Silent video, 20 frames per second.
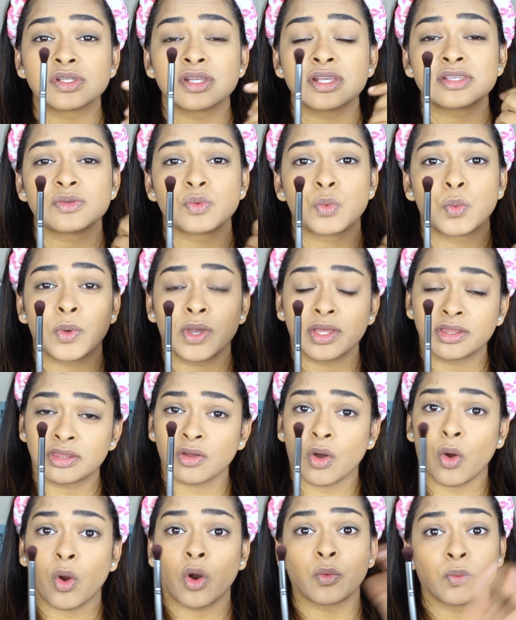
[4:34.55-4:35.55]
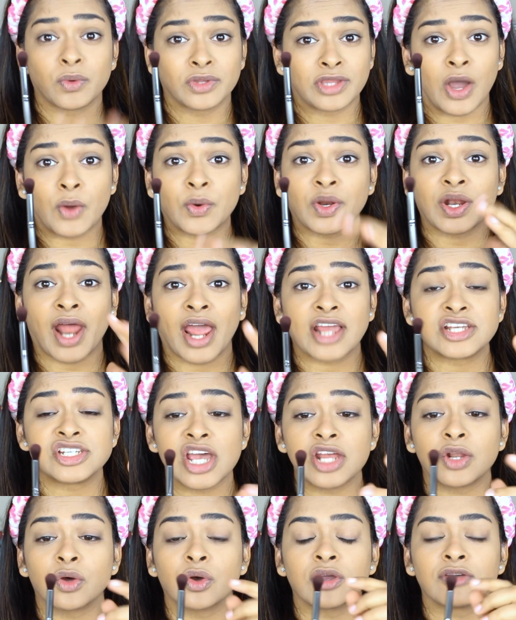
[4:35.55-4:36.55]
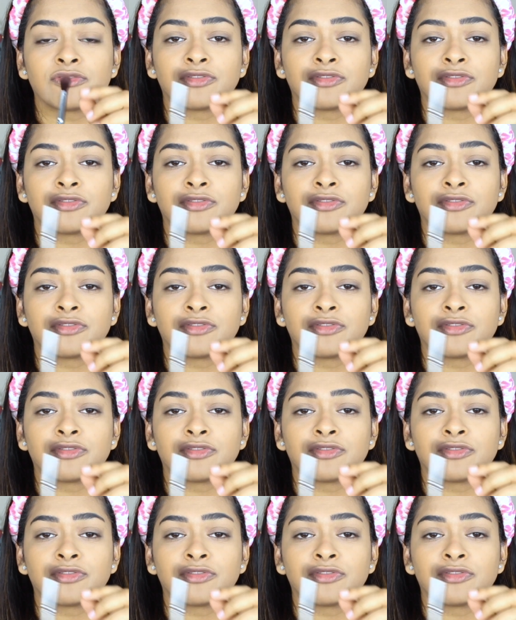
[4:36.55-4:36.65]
this with or without an eyeshadow.